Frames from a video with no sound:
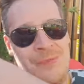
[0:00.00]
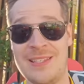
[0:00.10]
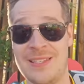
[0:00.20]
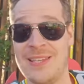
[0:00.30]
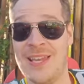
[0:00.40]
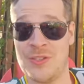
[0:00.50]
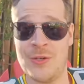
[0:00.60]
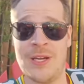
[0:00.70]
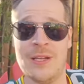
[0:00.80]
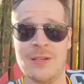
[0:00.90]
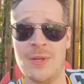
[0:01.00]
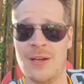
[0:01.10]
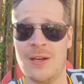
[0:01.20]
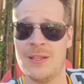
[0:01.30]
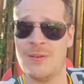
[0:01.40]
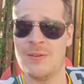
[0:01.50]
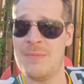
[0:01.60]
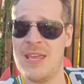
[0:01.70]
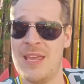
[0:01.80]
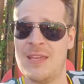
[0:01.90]
is history. We are literally
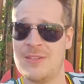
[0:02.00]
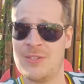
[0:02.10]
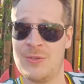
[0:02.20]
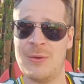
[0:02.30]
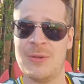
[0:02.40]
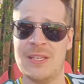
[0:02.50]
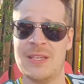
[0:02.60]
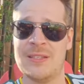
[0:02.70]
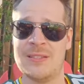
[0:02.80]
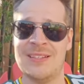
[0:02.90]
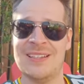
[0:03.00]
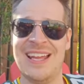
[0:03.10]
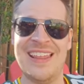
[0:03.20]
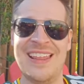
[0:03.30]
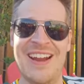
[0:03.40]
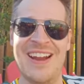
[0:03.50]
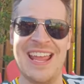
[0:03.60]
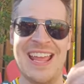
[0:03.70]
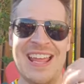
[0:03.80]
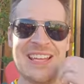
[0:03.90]
making history with this. And there he
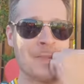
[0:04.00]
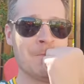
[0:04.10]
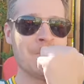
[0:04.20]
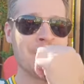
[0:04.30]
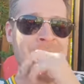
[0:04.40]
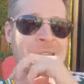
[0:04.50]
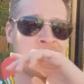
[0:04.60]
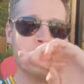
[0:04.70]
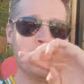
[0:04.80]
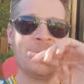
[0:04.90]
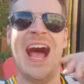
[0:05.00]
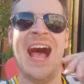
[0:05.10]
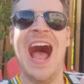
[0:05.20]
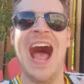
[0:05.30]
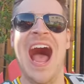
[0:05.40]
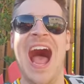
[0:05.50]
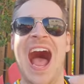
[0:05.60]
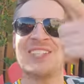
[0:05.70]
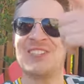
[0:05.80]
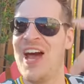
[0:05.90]
is.
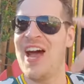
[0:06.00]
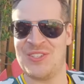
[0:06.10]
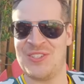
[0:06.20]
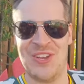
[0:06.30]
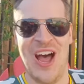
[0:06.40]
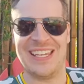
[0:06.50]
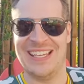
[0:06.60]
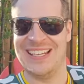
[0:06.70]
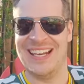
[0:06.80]
I saw you stalking.